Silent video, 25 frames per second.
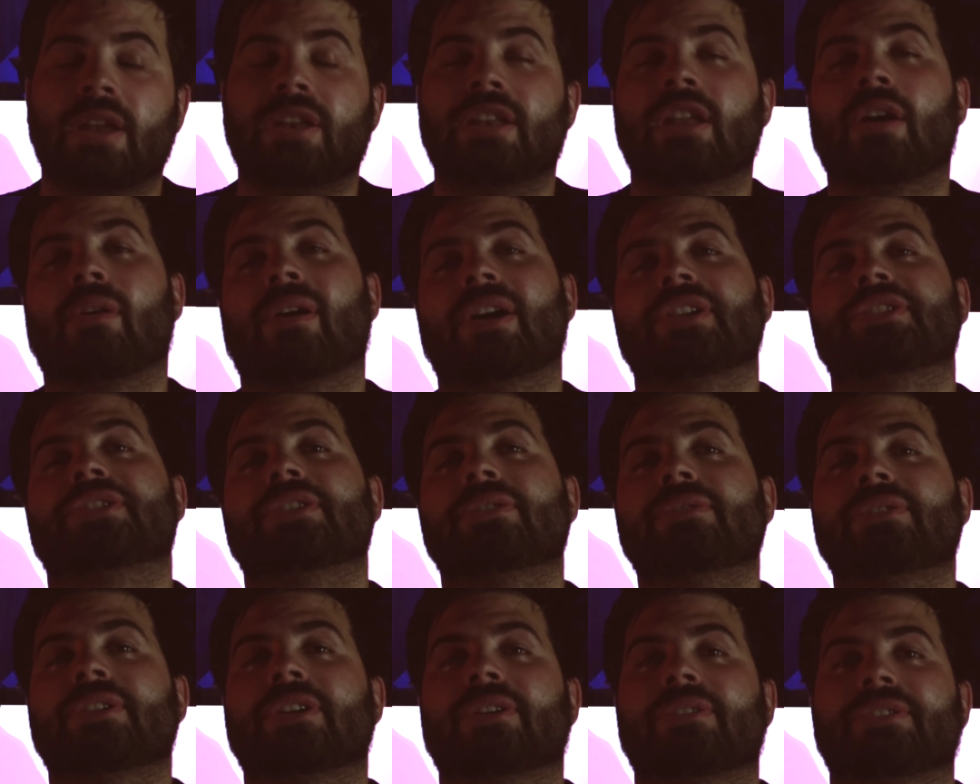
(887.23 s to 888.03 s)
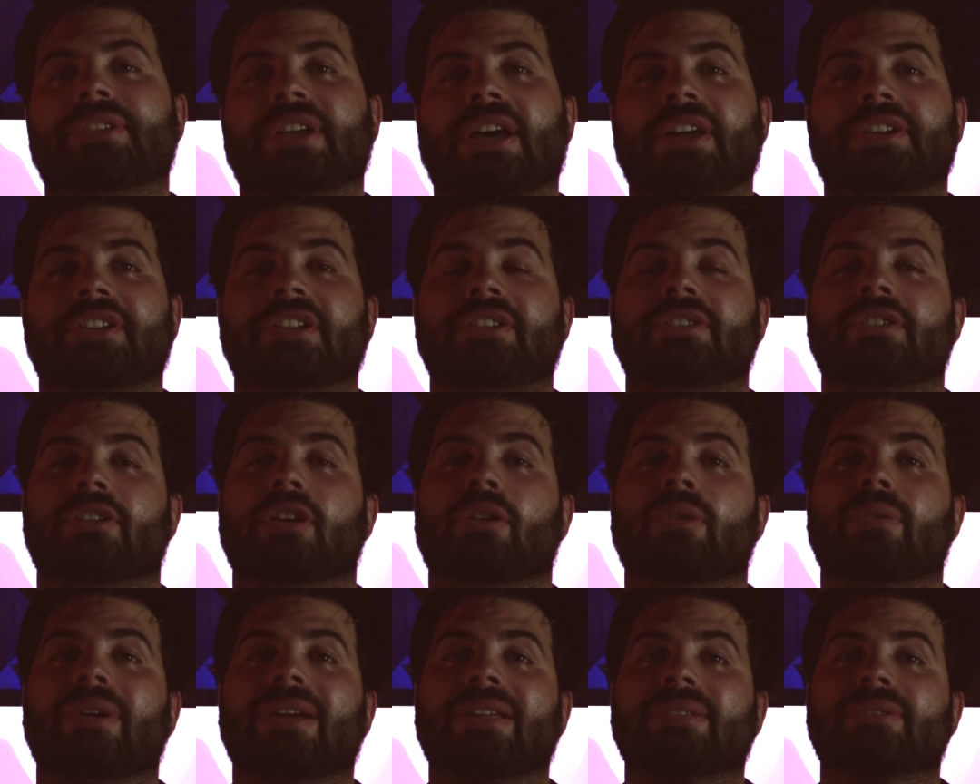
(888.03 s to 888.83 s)
Now, I do know that I didn't
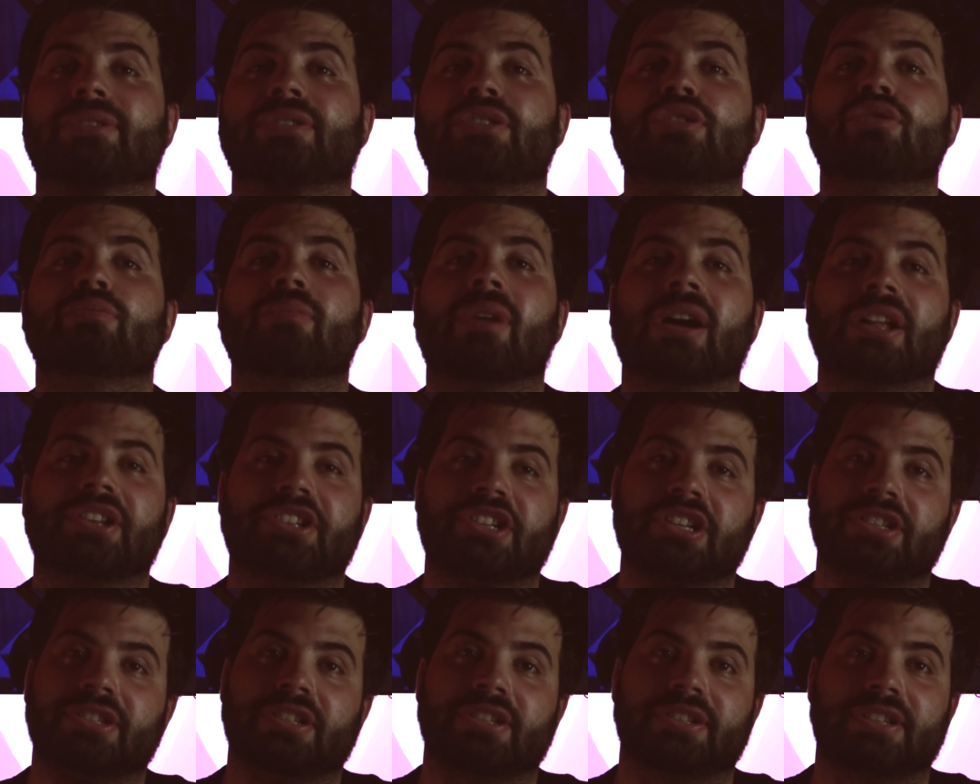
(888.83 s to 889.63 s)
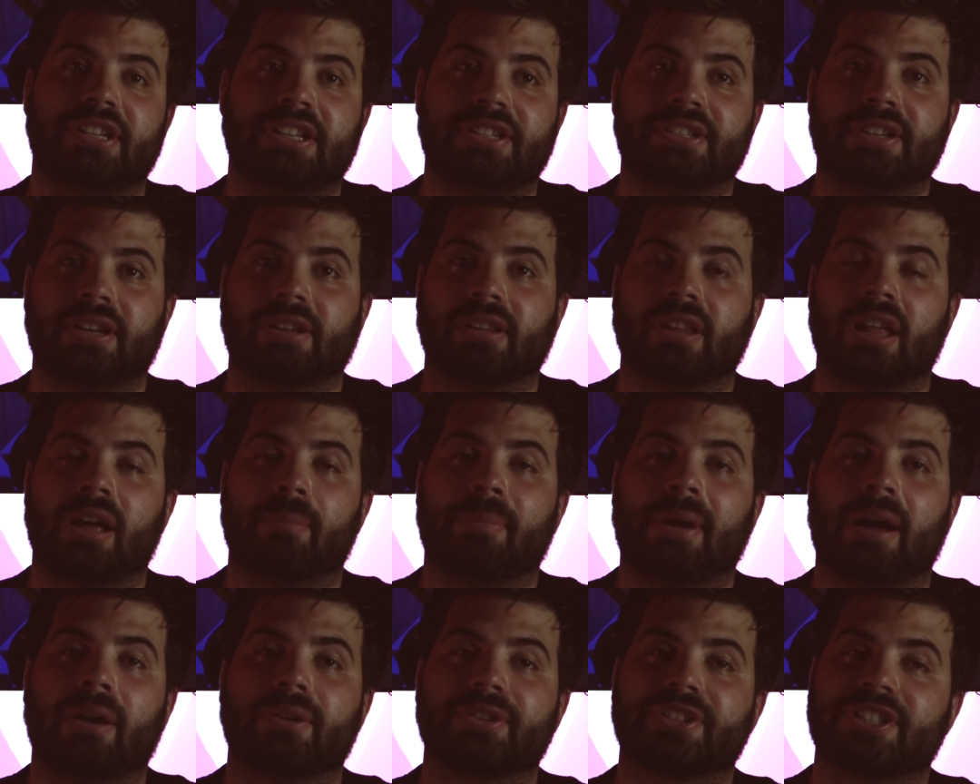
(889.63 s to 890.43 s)
go too much into detail
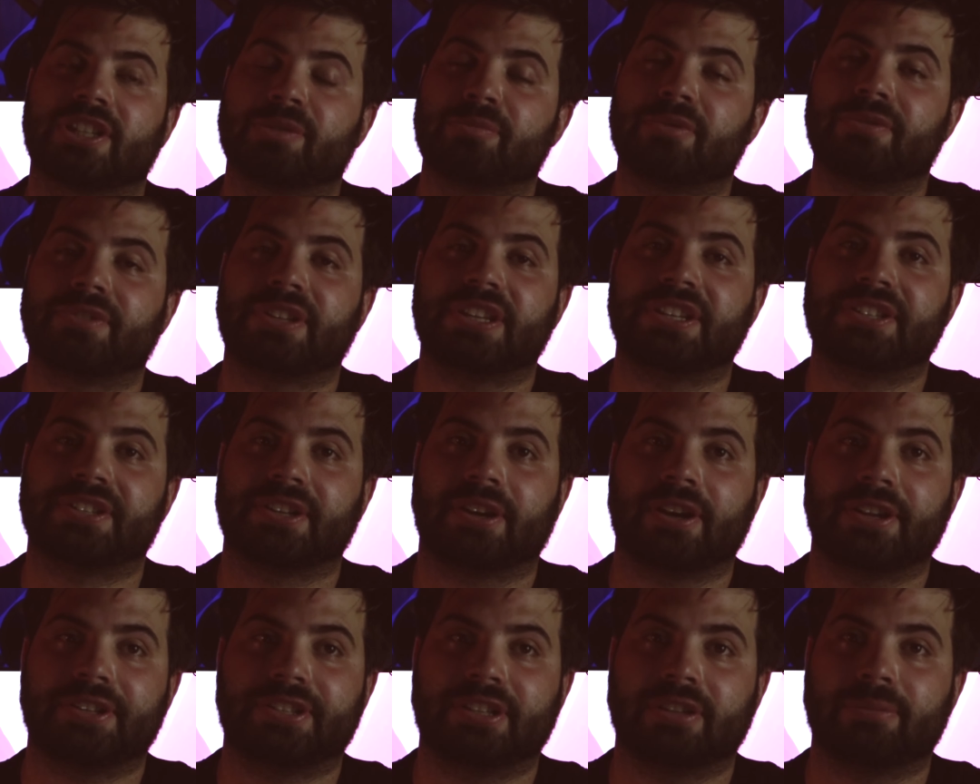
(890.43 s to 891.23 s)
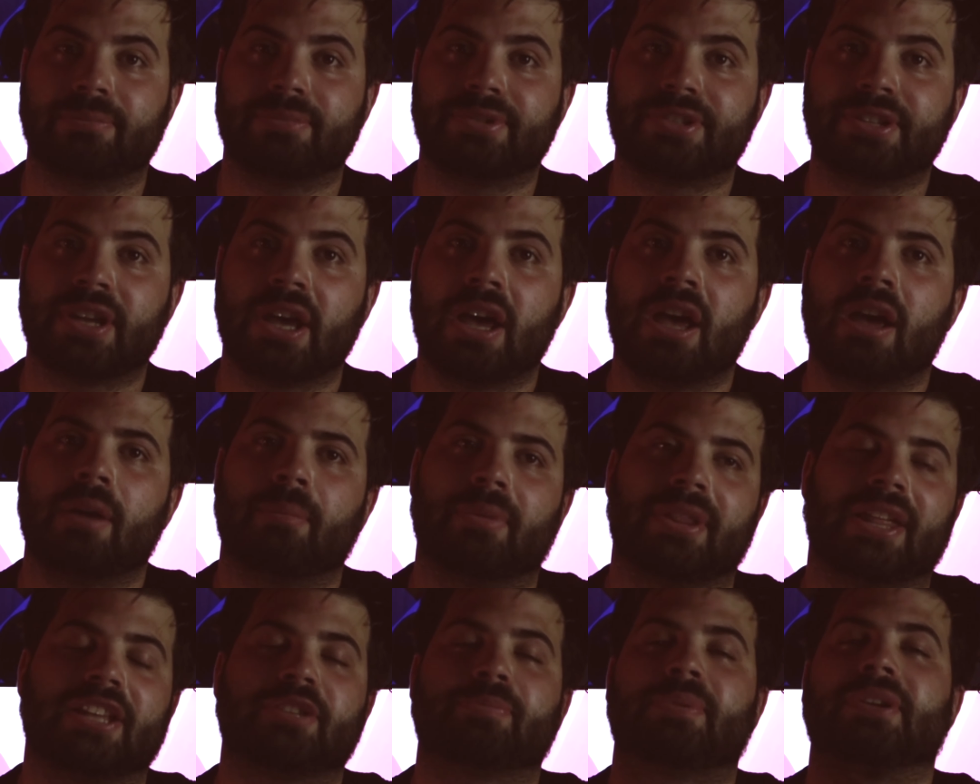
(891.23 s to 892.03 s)
about some of these items,
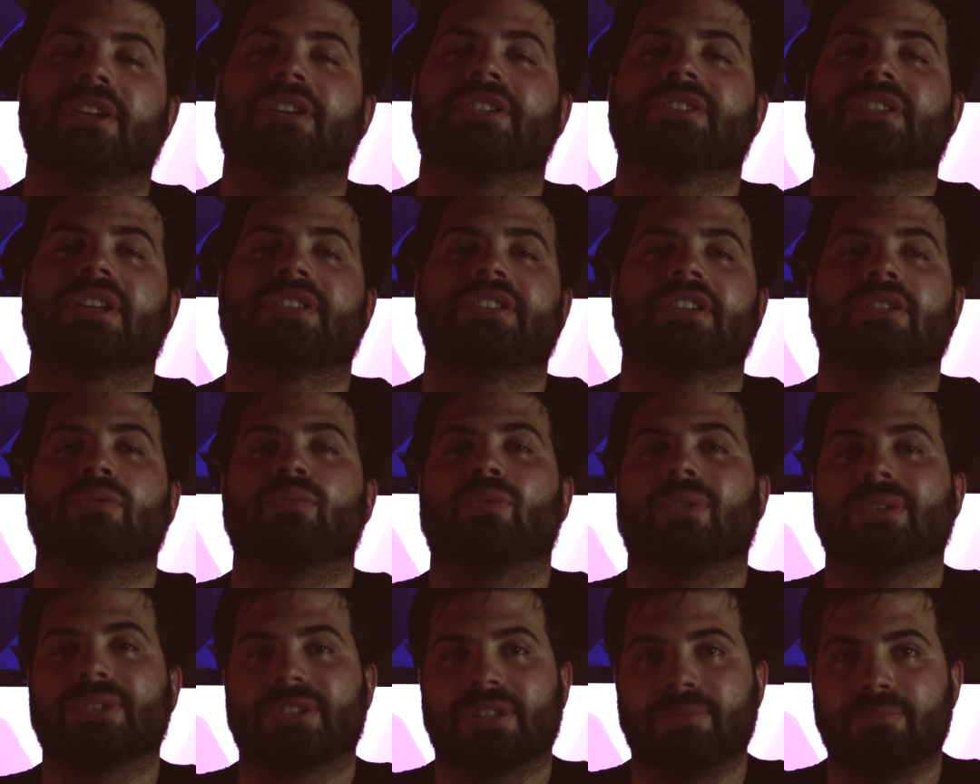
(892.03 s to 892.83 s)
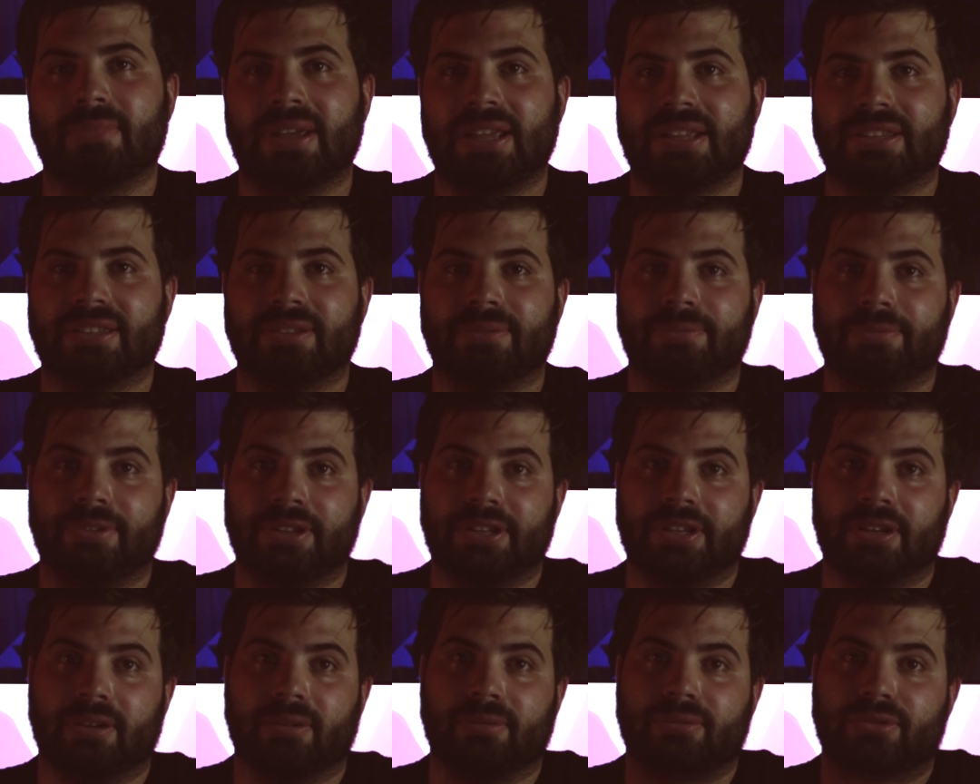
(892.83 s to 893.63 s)
but that's because I didn't want to make the
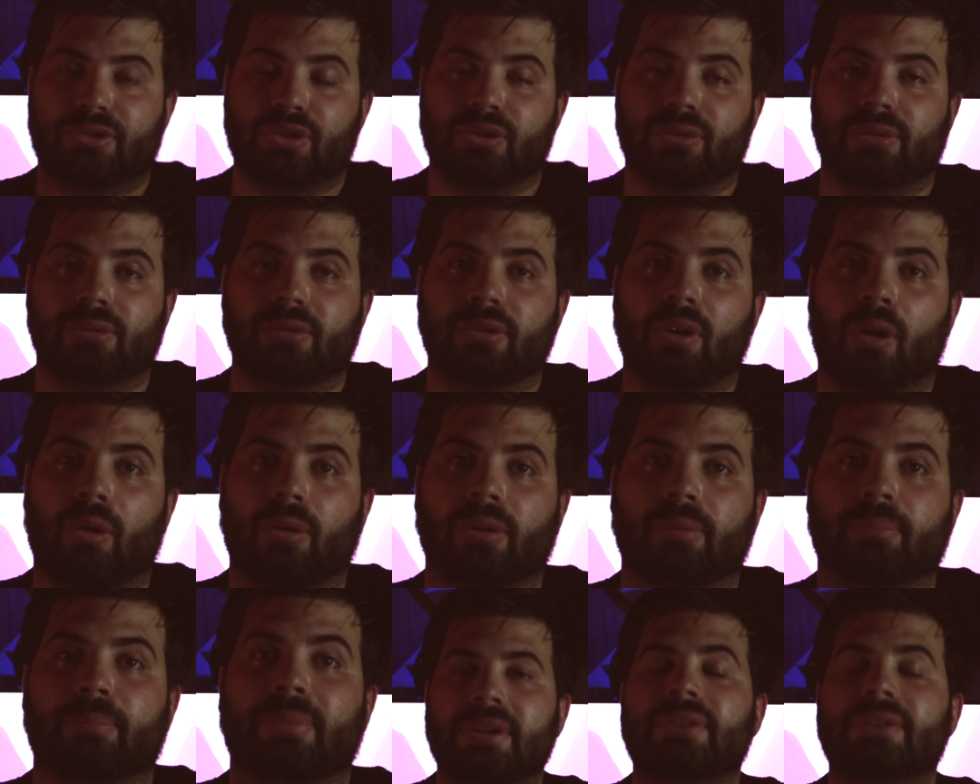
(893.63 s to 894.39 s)
video too long.